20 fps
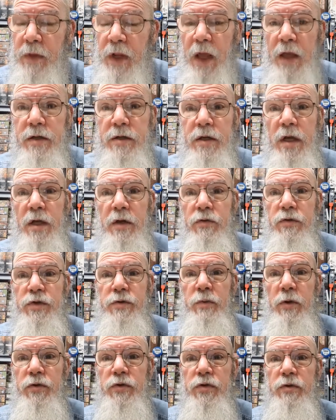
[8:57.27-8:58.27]
and take
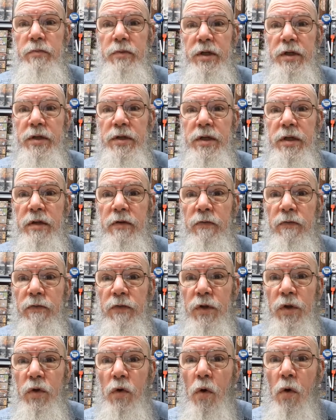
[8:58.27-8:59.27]
responsibility
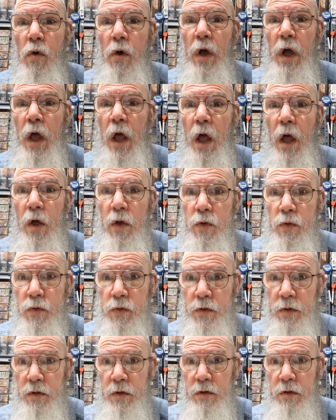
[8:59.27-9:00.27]
for your
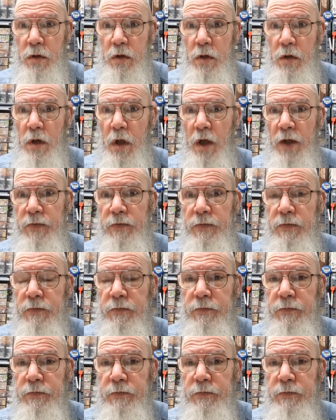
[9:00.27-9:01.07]
own life.